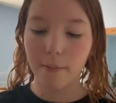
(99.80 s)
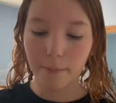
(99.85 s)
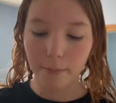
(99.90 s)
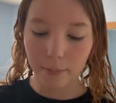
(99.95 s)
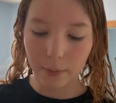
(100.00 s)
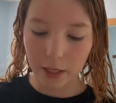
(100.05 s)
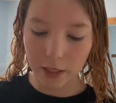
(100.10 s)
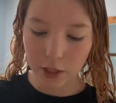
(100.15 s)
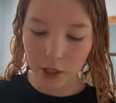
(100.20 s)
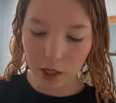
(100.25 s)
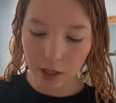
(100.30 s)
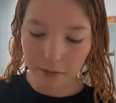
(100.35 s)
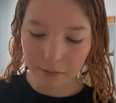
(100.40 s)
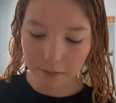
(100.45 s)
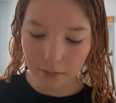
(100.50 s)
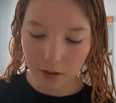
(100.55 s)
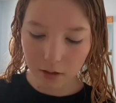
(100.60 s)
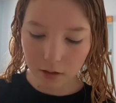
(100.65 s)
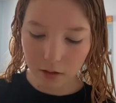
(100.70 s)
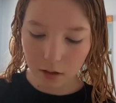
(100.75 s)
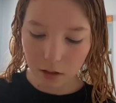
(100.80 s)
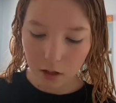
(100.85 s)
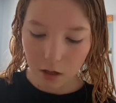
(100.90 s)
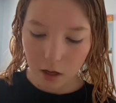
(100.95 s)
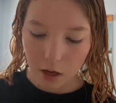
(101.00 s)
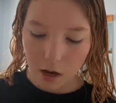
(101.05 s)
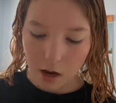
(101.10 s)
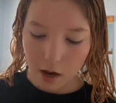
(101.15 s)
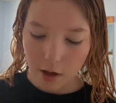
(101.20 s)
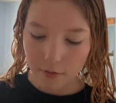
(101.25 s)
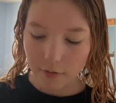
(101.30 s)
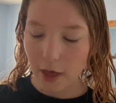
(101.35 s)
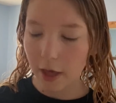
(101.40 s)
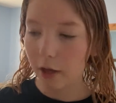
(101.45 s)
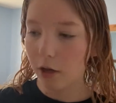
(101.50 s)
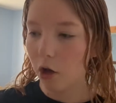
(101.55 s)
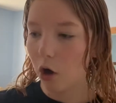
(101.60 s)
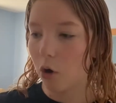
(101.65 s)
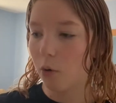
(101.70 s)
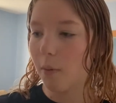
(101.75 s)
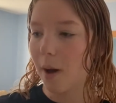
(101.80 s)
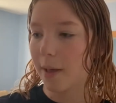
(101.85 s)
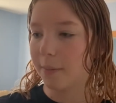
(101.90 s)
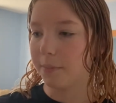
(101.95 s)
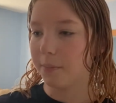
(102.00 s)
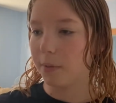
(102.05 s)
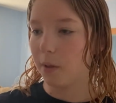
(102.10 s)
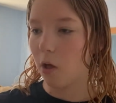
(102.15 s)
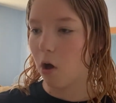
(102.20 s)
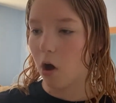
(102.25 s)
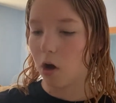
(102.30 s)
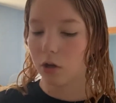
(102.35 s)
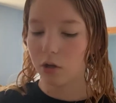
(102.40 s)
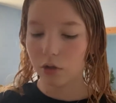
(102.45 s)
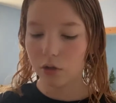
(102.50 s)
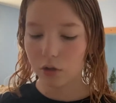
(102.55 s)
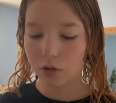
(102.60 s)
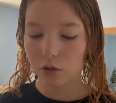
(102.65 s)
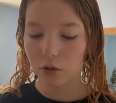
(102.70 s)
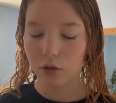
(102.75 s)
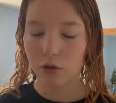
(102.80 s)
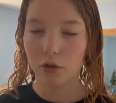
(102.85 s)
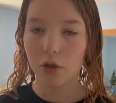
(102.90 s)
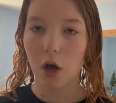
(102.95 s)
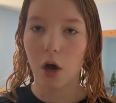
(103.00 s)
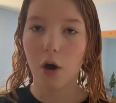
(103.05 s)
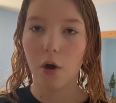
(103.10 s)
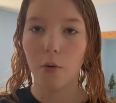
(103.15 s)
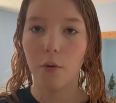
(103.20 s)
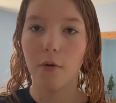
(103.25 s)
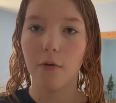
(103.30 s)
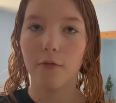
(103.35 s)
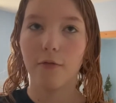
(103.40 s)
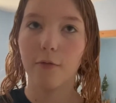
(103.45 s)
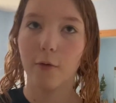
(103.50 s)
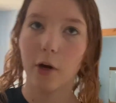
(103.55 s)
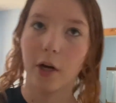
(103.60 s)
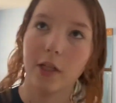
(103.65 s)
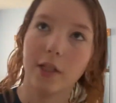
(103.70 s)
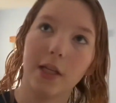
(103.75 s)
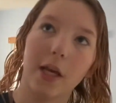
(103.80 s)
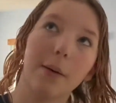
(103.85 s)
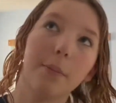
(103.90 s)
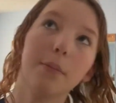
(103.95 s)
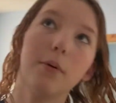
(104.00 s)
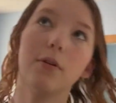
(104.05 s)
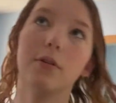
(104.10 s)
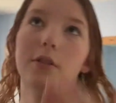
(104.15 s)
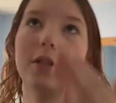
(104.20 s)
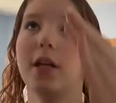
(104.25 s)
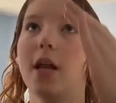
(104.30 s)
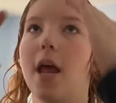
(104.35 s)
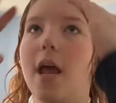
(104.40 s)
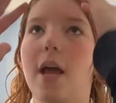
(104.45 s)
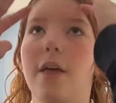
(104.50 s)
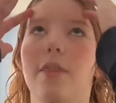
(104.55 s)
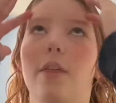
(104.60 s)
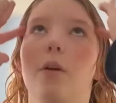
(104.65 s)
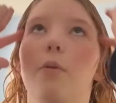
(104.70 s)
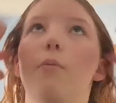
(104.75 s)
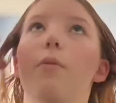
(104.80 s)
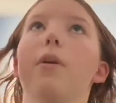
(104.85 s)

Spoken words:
midterms, they go by blocks. So for example, today, I think we